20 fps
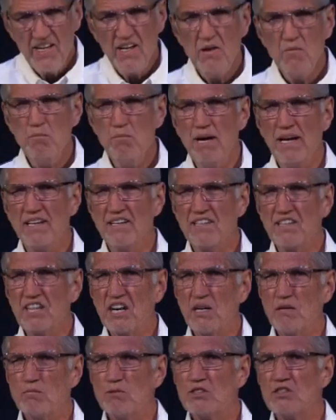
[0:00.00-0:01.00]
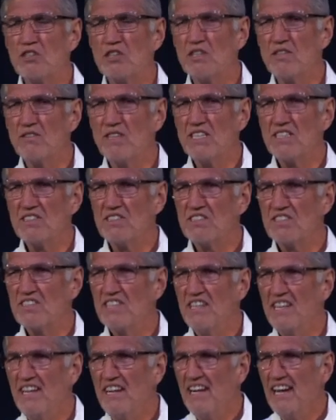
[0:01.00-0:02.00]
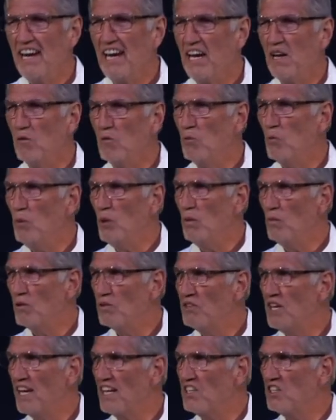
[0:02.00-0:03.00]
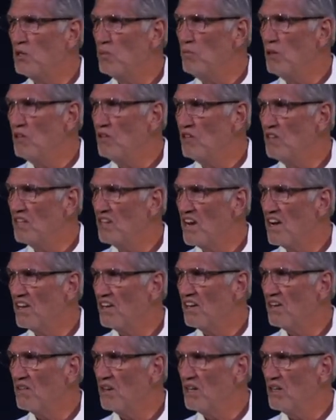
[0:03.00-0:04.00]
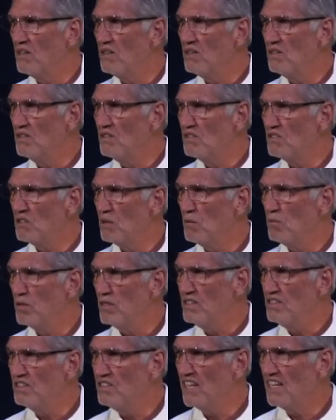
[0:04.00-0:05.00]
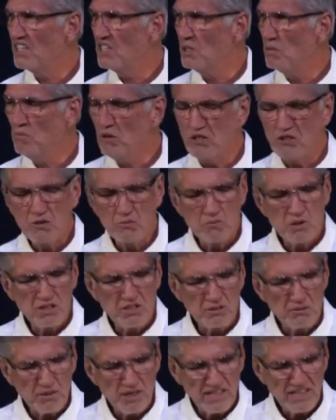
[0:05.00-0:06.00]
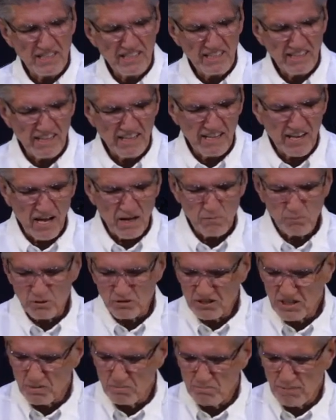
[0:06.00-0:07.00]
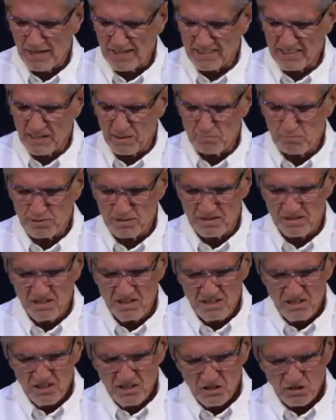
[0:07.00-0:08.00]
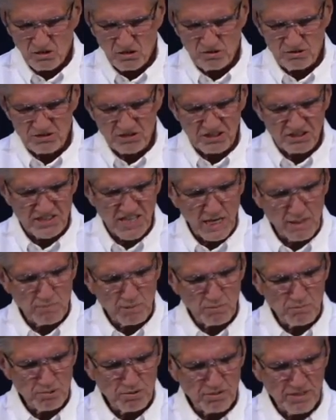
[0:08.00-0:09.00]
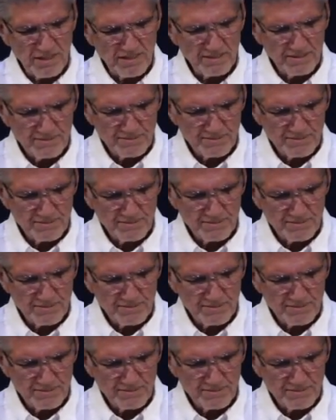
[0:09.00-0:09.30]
Men, come serve us, and we will take communion on our own. So please take communion when you're ready, and I will come back up and close our time in prayer.